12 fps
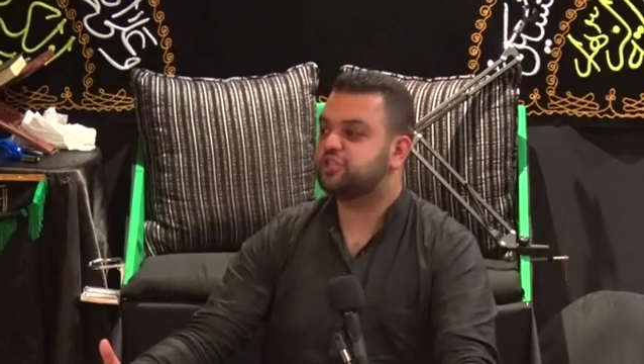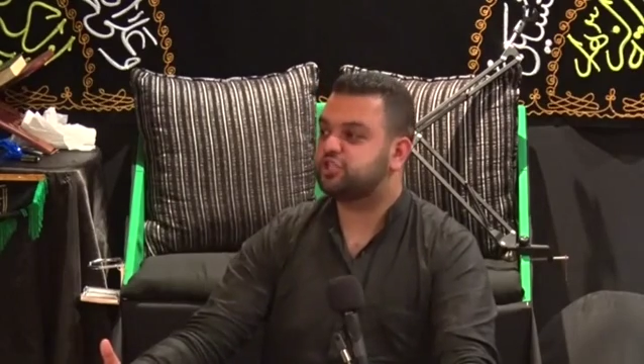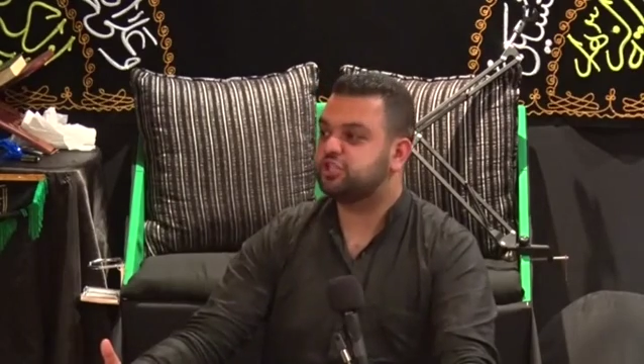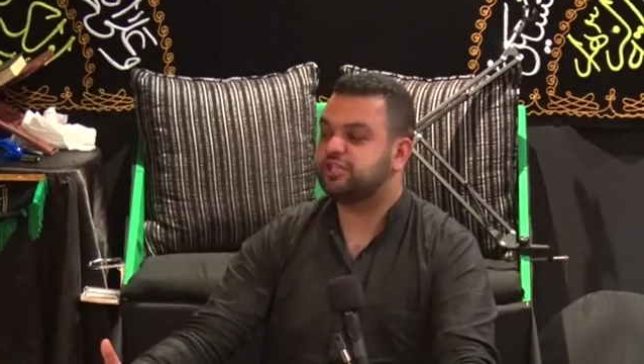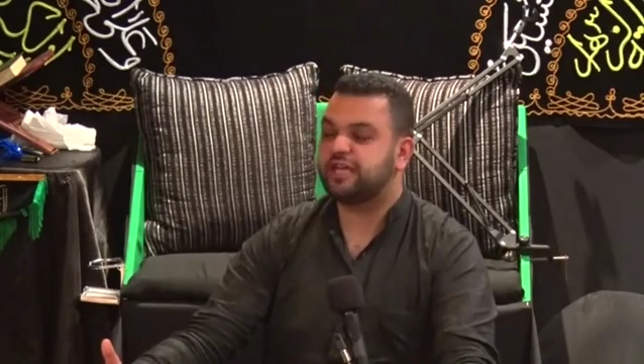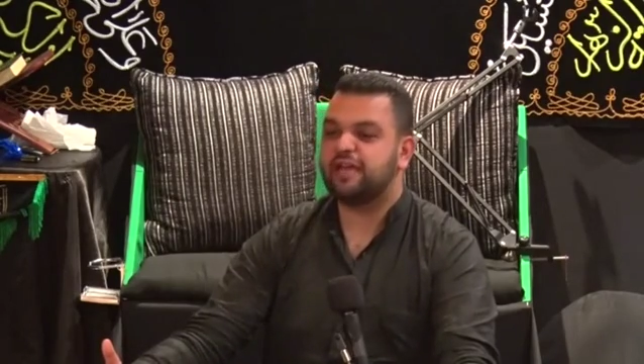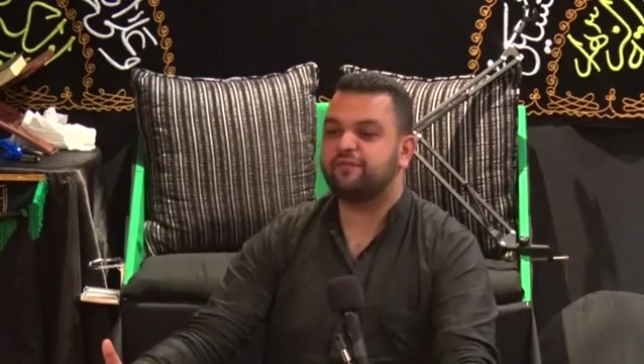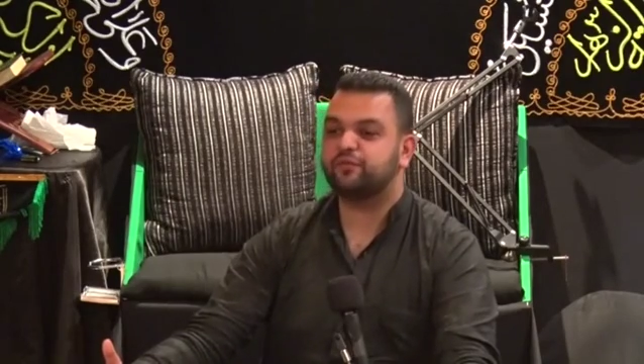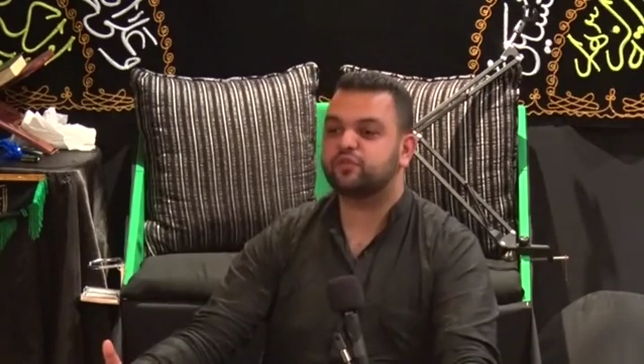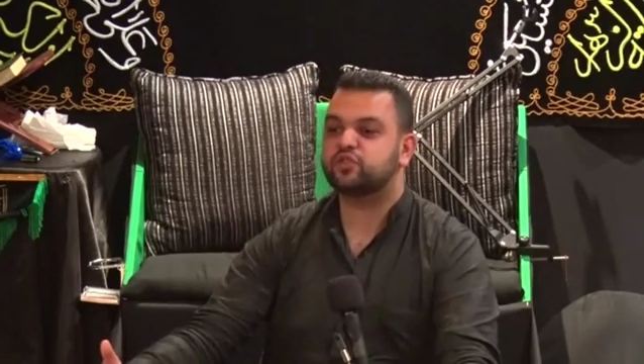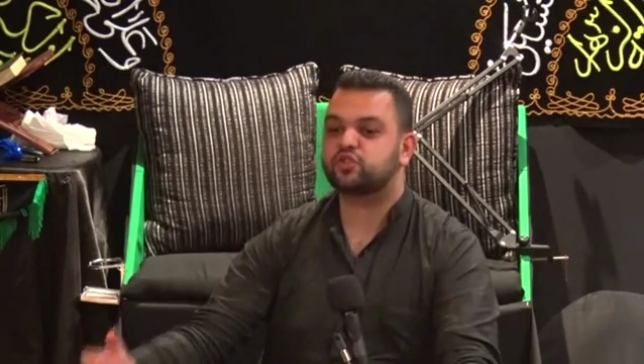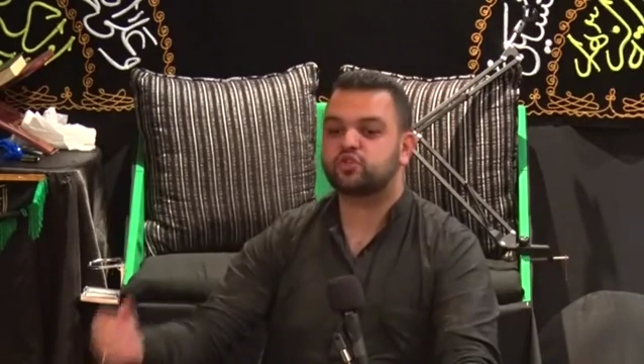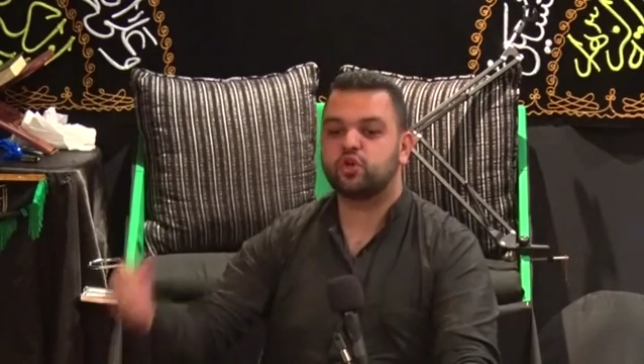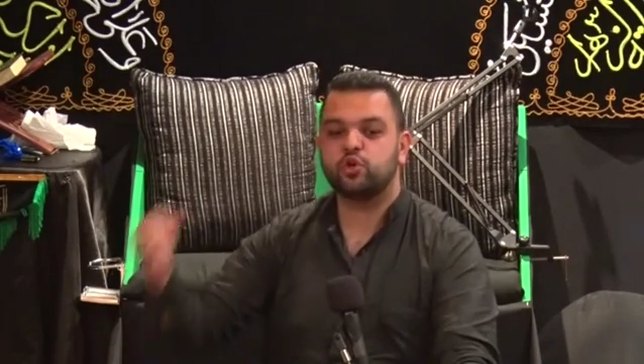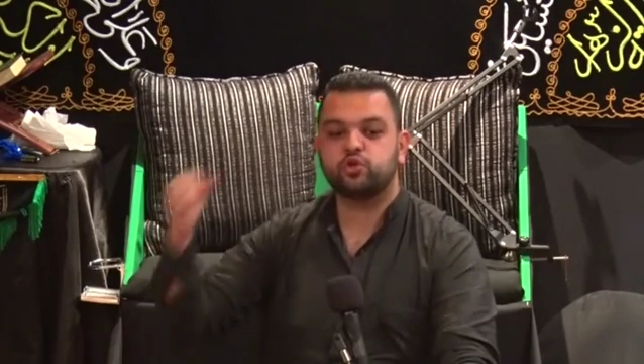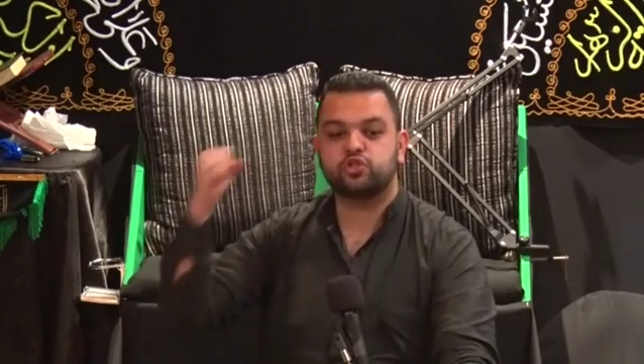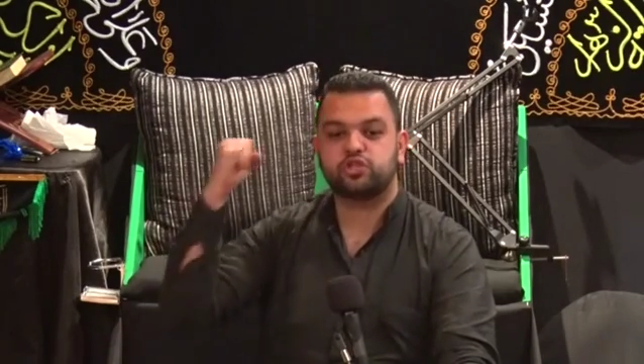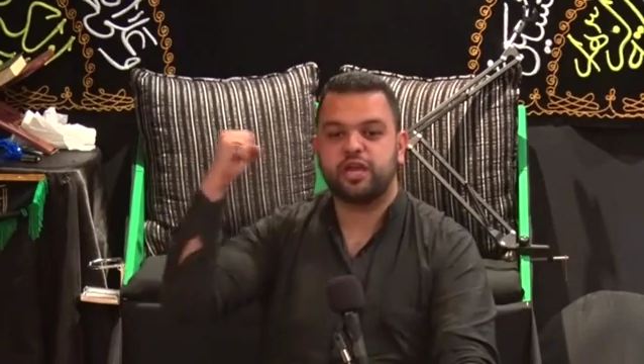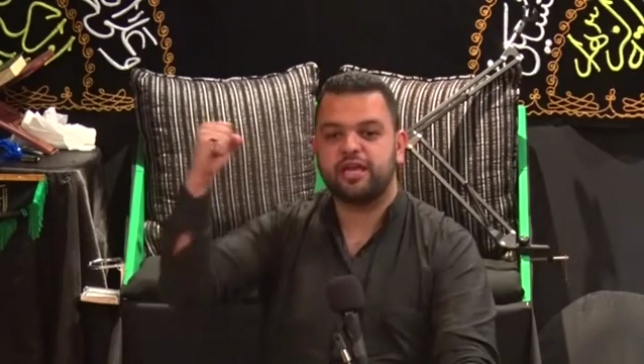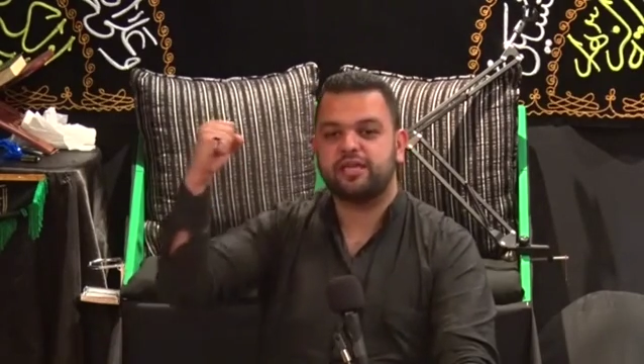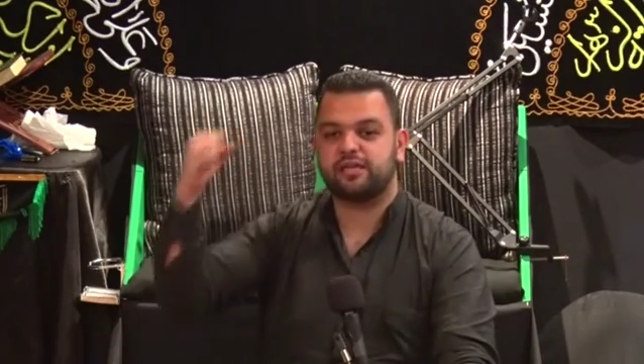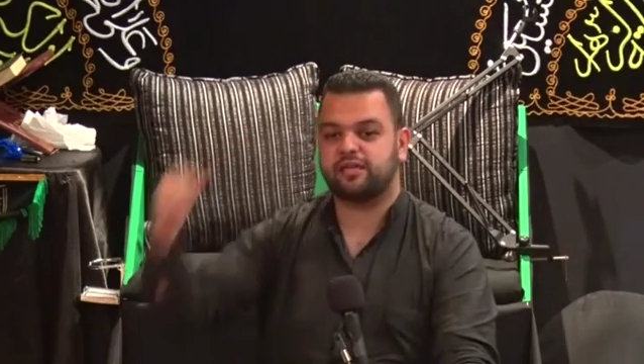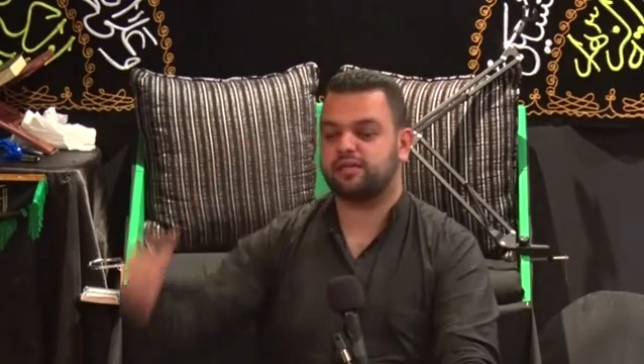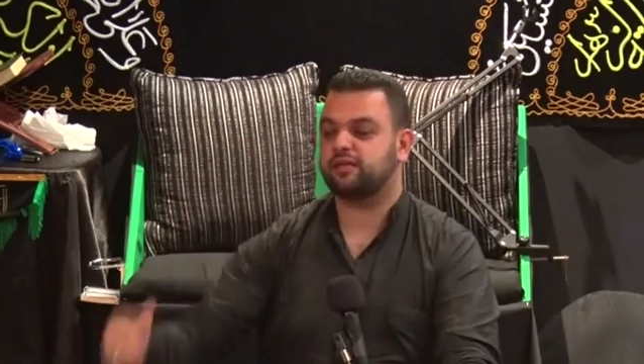she gave was so
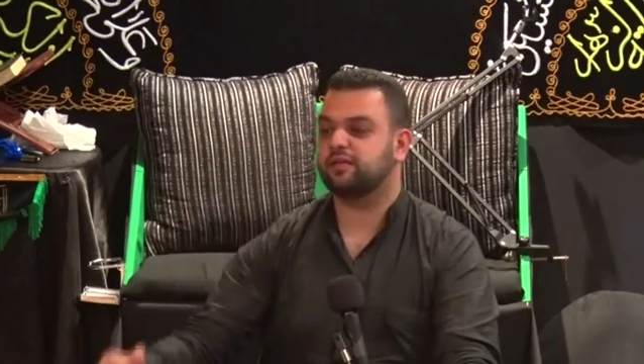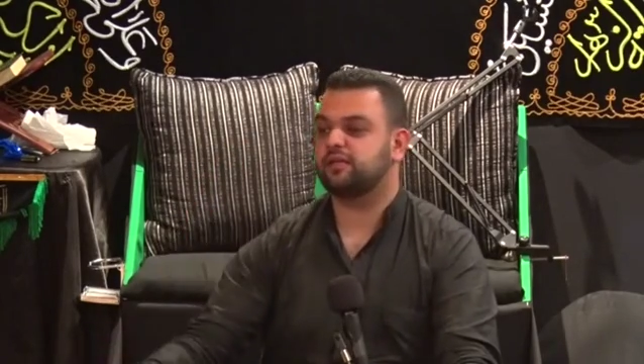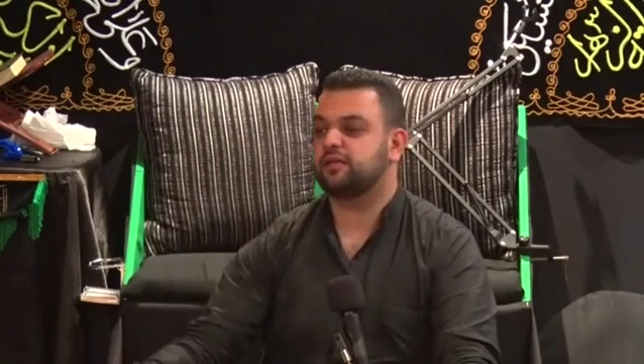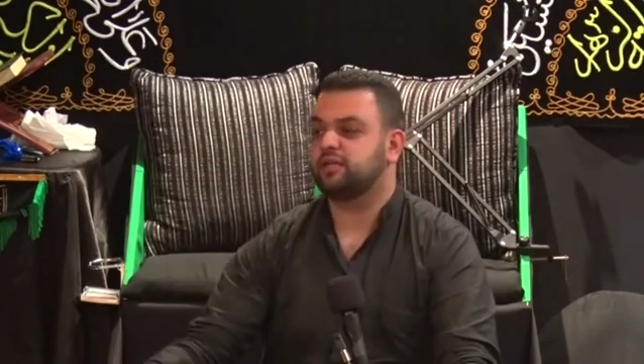shaking.